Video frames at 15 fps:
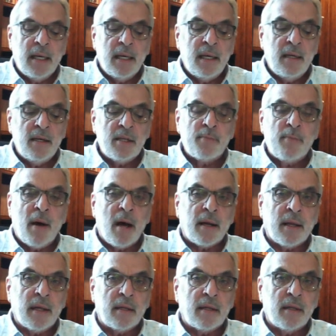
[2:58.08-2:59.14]
In his
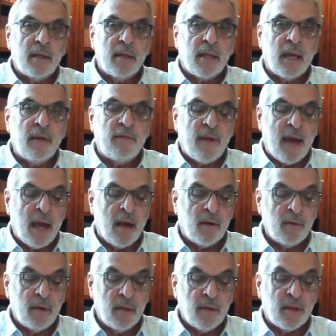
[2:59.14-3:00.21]
pocket, they
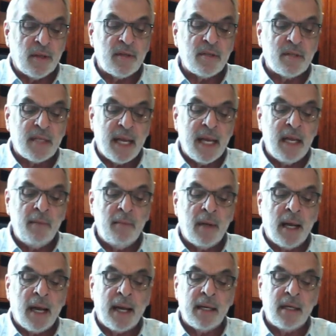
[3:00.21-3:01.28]
found the same
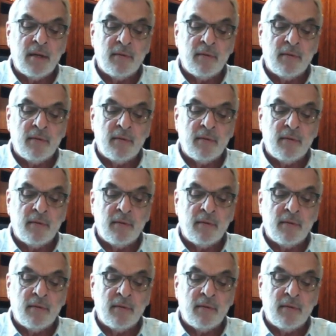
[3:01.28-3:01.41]
kind